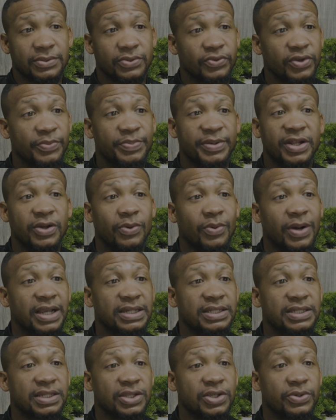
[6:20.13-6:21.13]
Repeat of
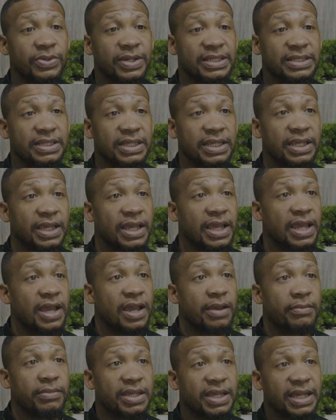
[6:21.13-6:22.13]
Washington and USC.
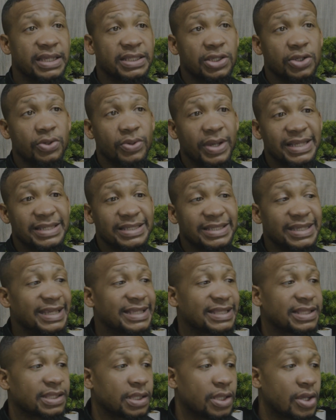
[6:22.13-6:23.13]
Because
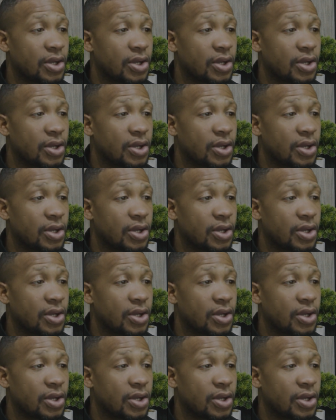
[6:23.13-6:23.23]
USC's